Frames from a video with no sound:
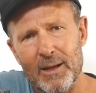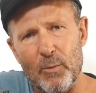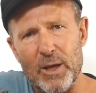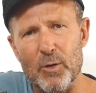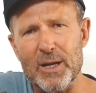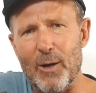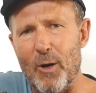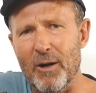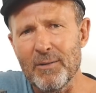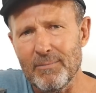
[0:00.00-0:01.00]
Now, we could go
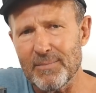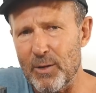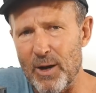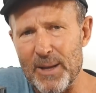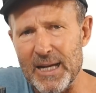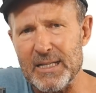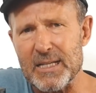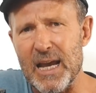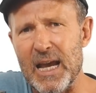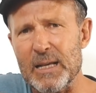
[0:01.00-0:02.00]
on. There are many
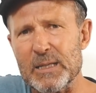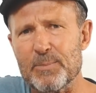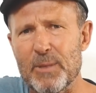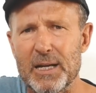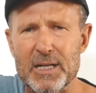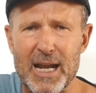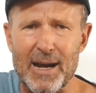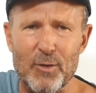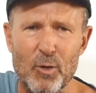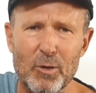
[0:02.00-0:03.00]
scams, and to
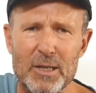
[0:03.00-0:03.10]
cover all the